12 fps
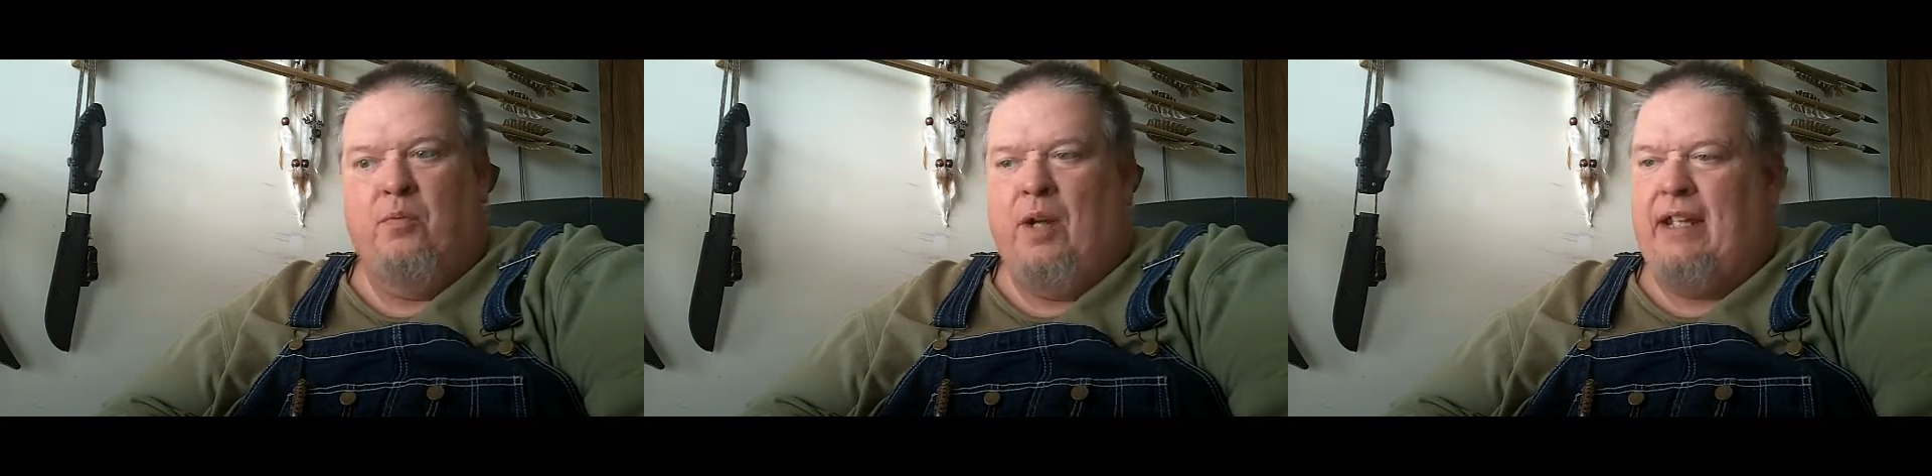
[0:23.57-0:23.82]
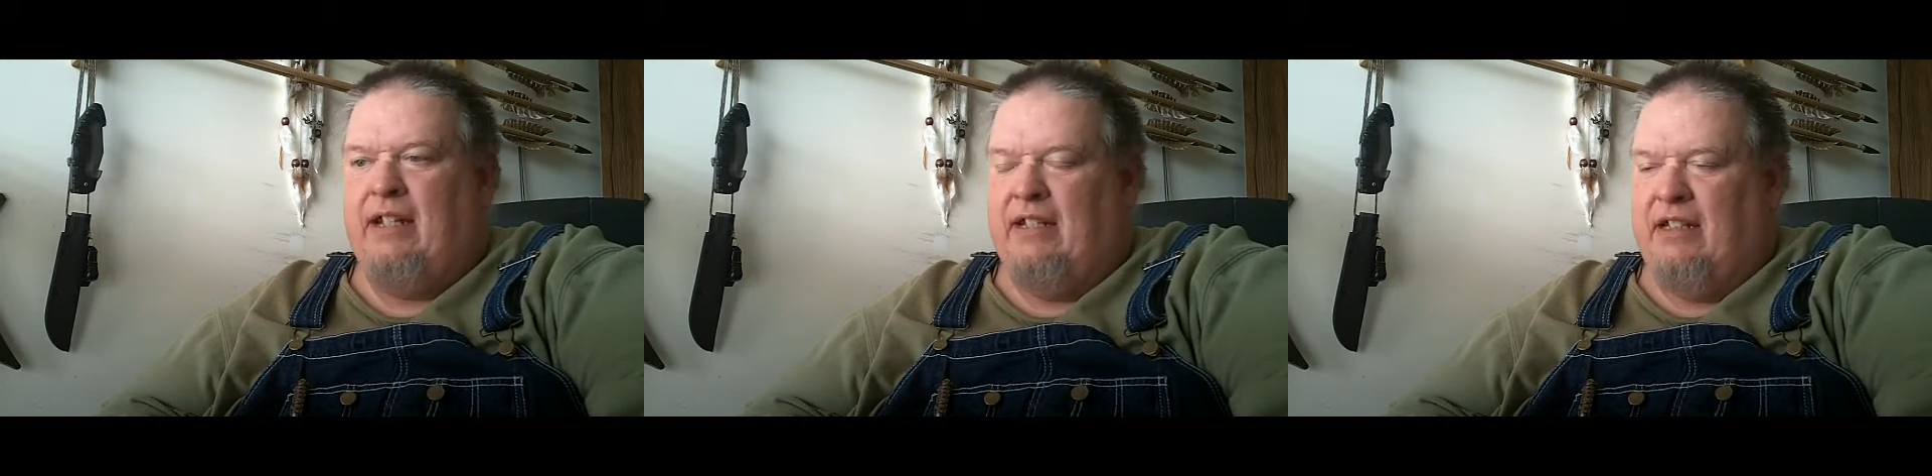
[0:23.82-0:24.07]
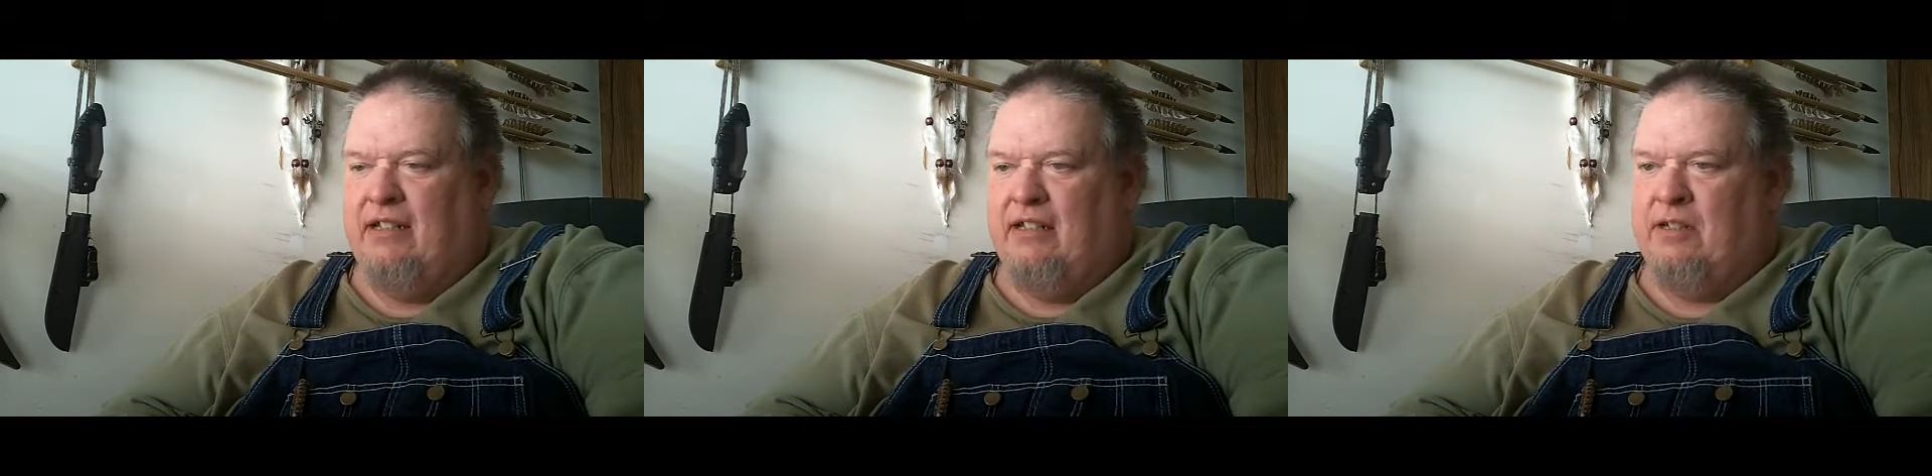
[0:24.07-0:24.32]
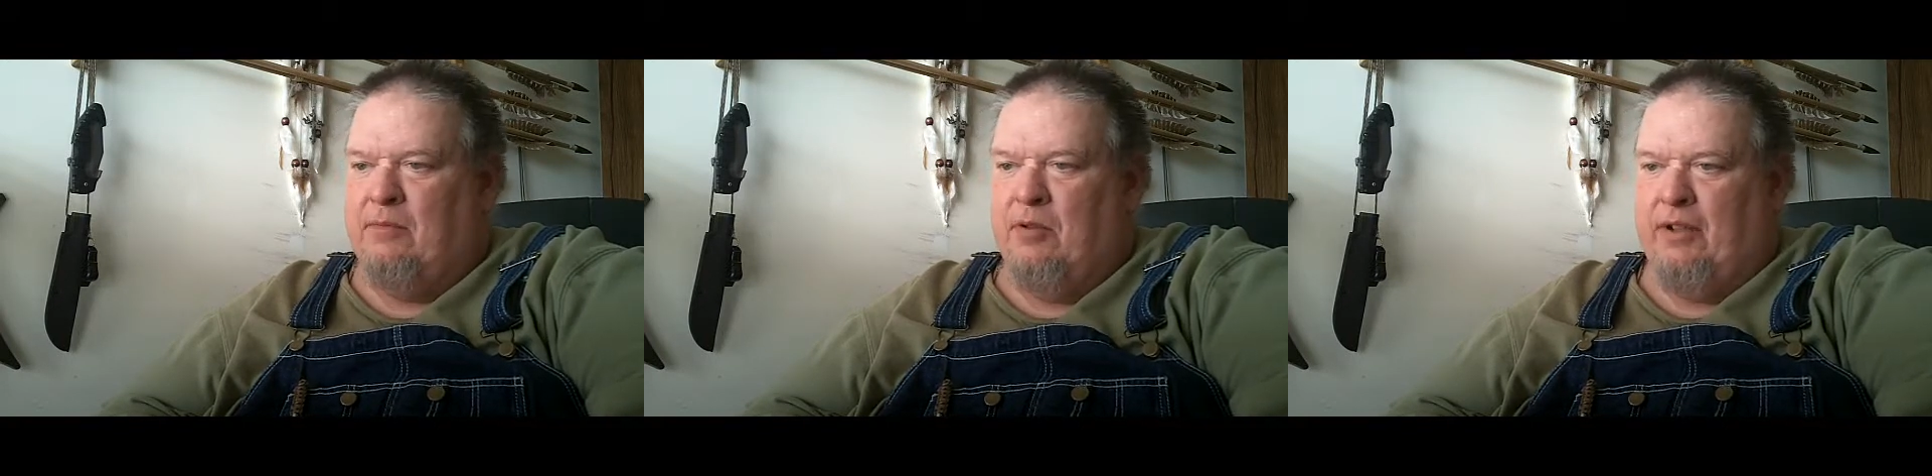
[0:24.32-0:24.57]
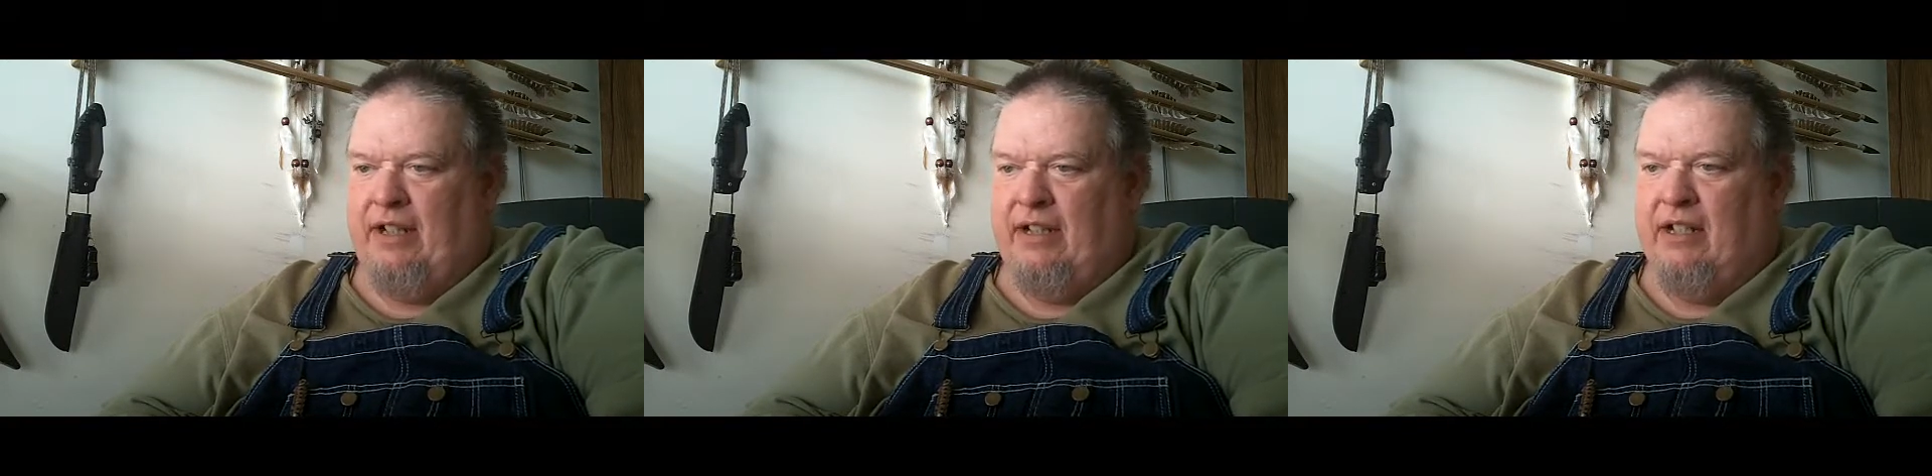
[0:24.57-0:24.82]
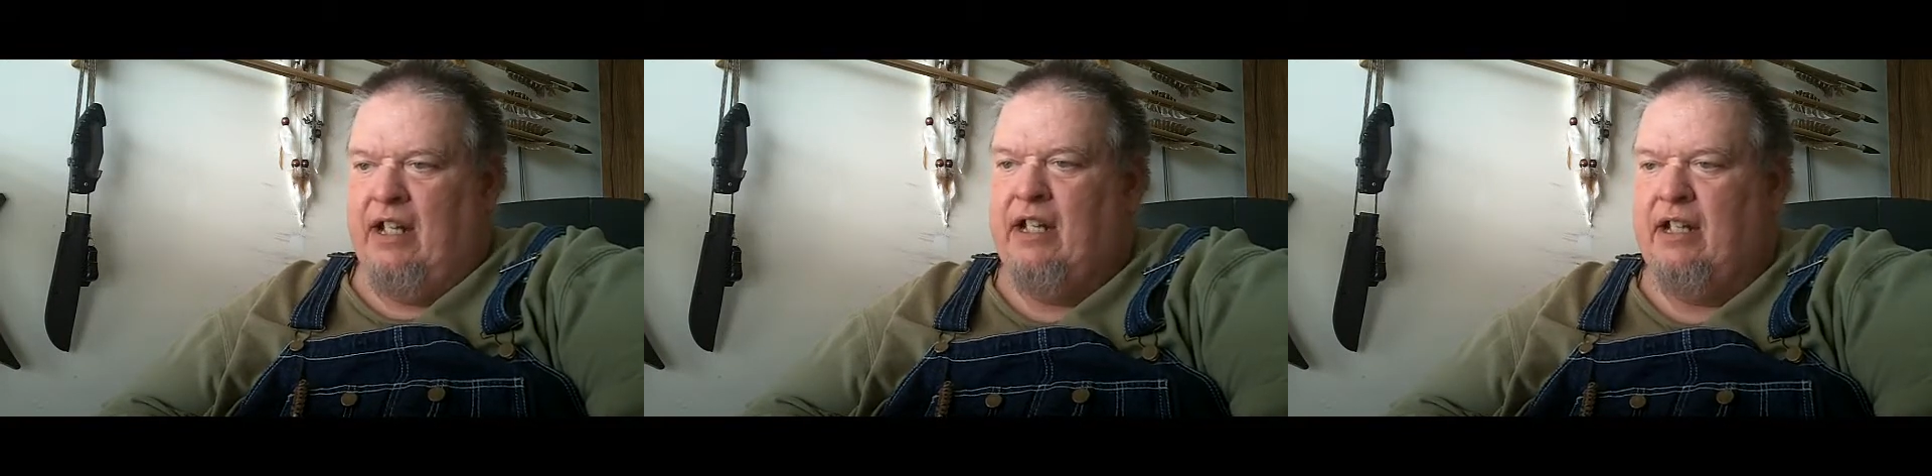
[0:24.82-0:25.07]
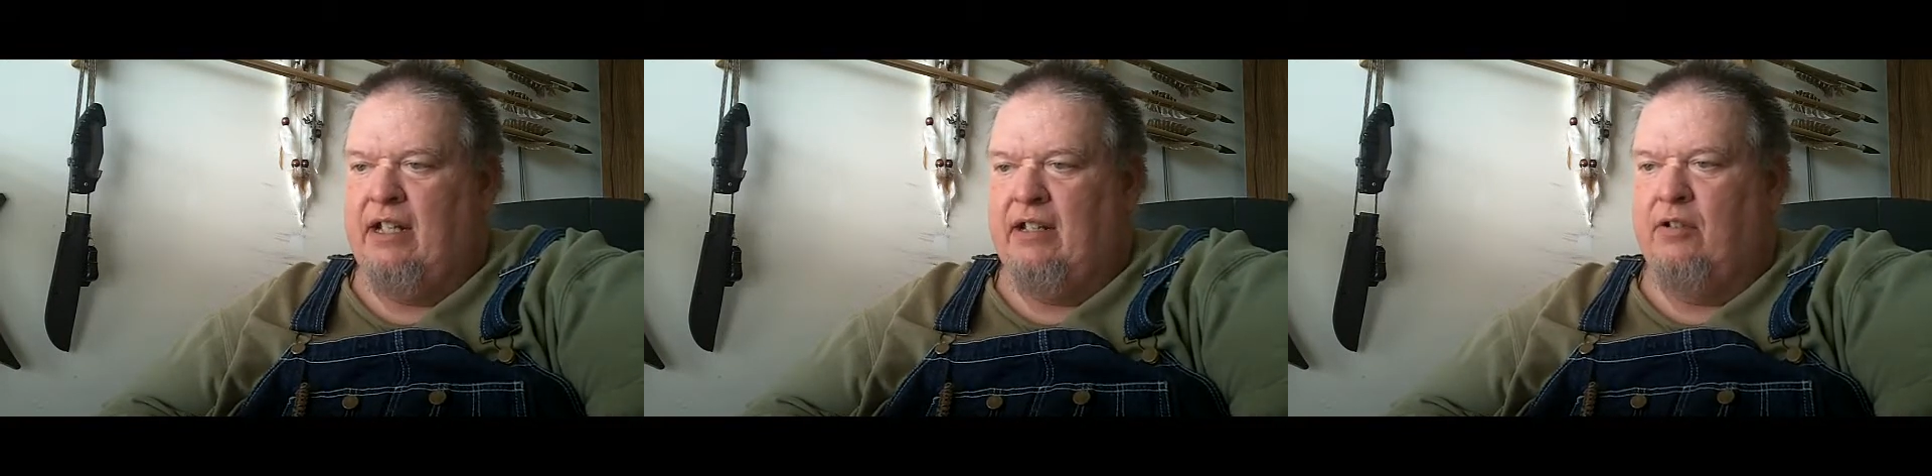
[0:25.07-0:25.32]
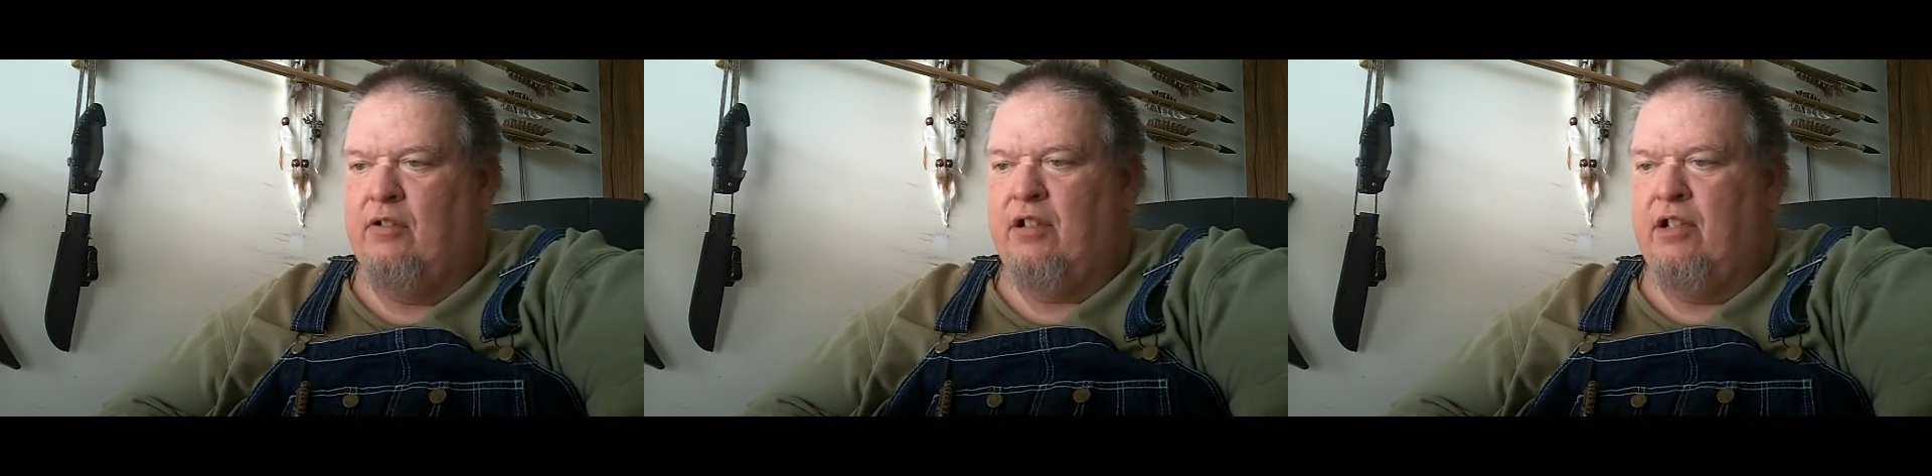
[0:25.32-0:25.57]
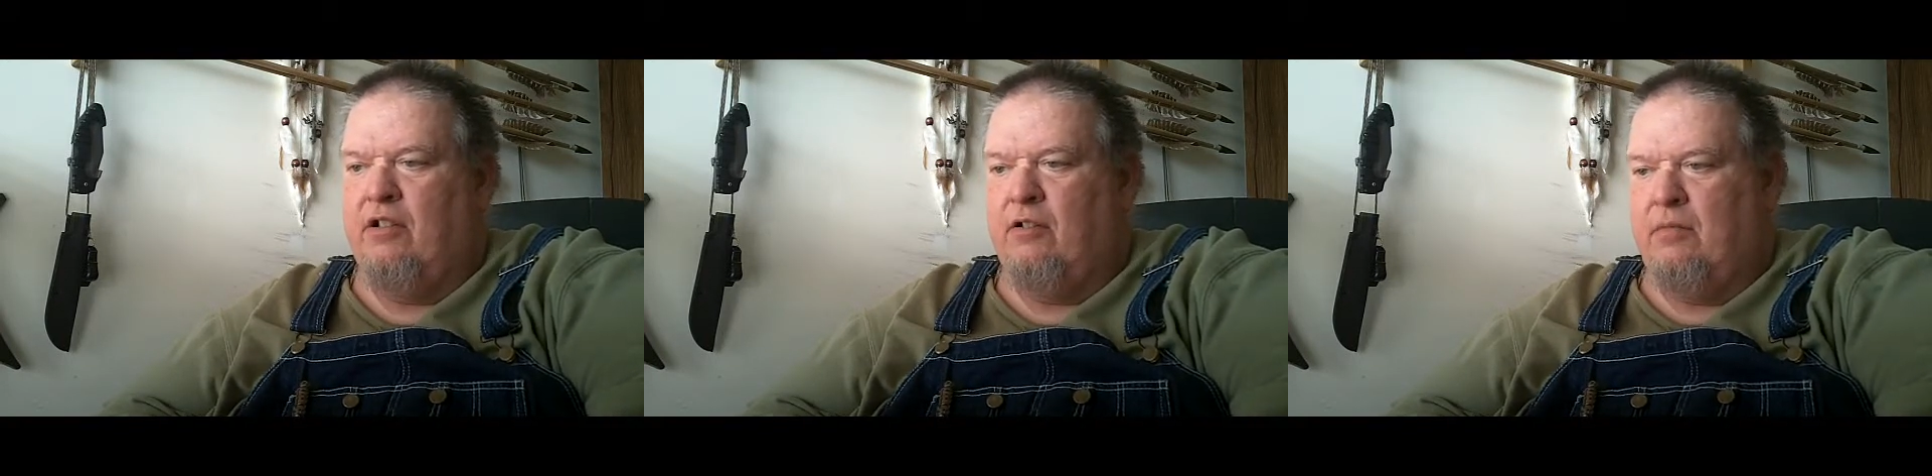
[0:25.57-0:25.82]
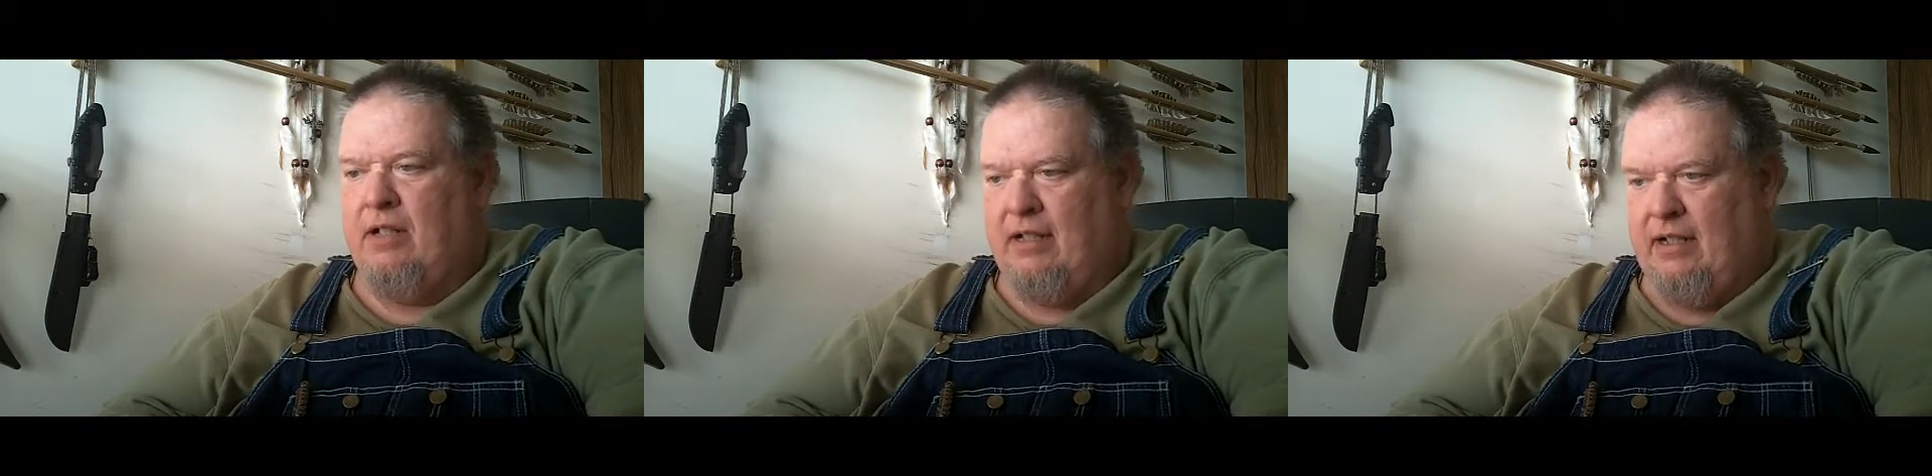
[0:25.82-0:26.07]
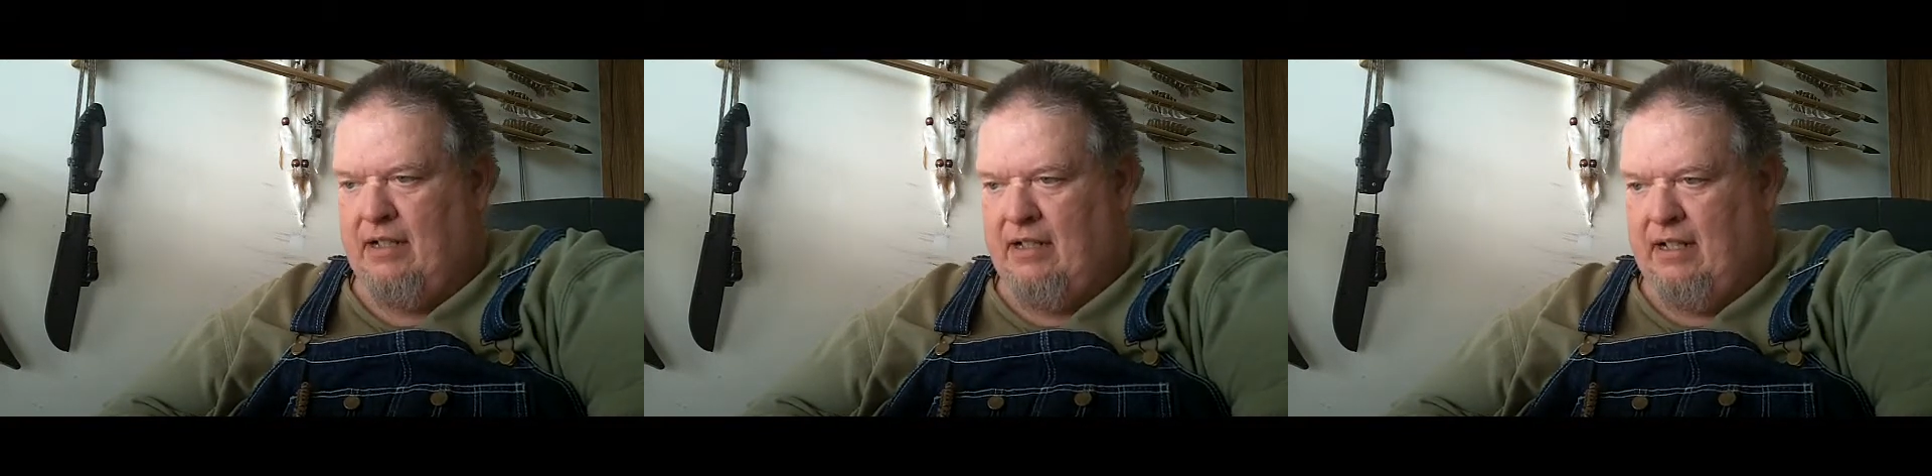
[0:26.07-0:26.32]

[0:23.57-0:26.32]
awakening this morning in Oklahoma